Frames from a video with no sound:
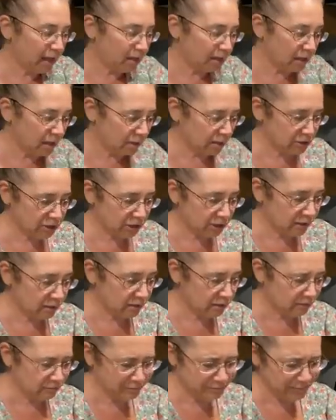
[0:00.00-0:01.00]
a lot of
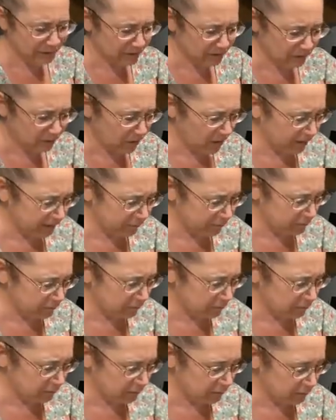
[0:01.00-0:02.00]
chicken, that's fine.
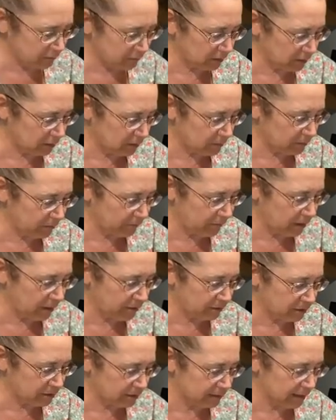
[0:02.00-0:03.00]
It'll be
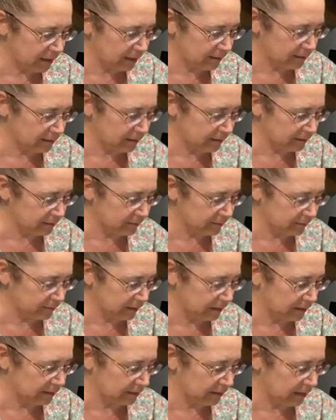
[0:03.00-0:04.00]
fine just as is.
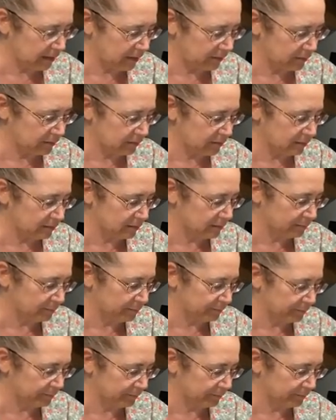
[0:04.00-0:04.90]
Let's see how this is.